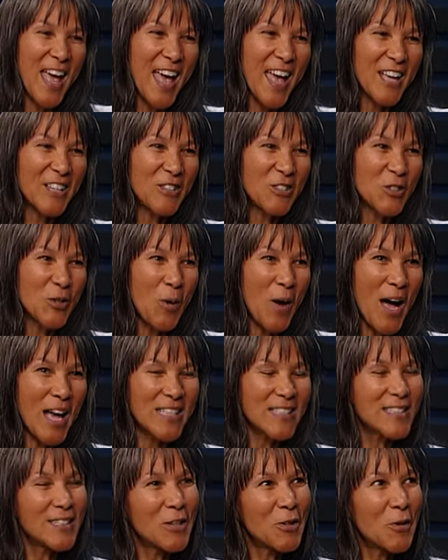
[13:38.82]
And so
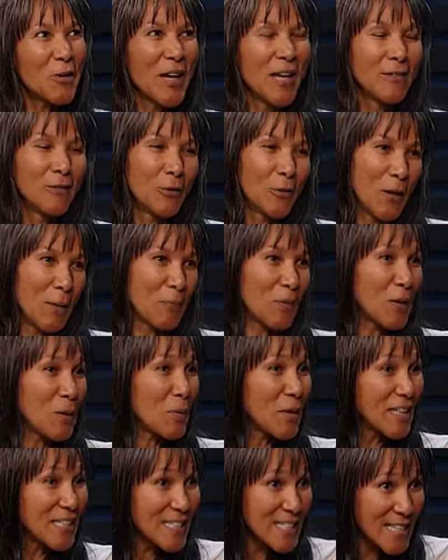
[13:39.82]
I said, okay, Lord, I'm going to
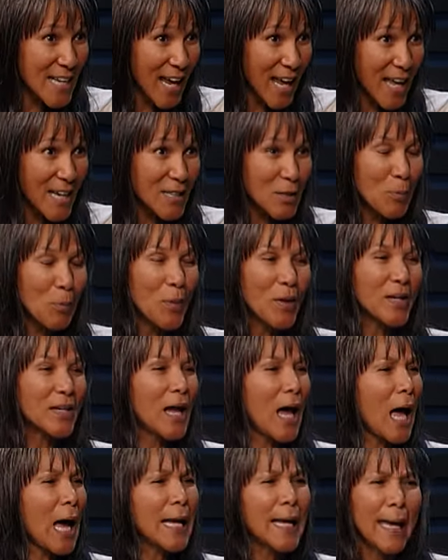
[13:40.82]
be content,
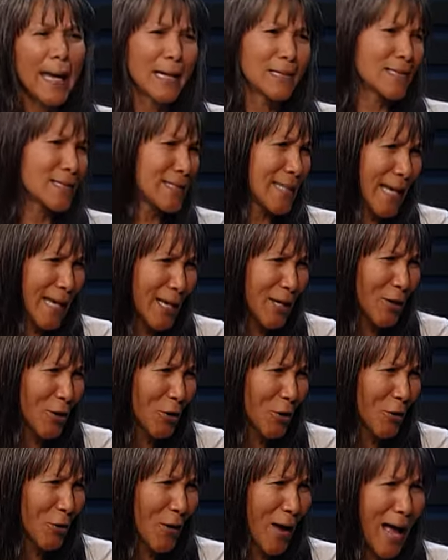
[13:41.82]
but I can't stay
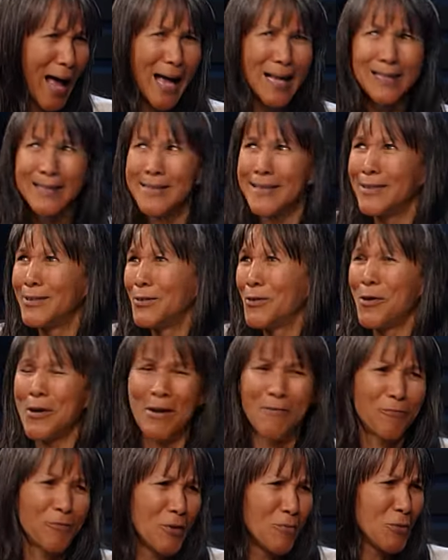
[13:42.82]
here. I said,
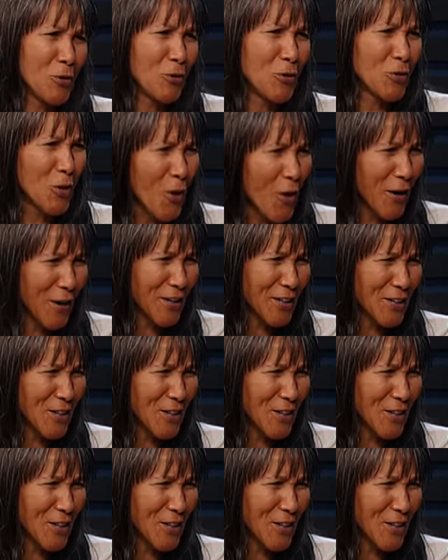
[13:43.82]
Lord, I'm from New York,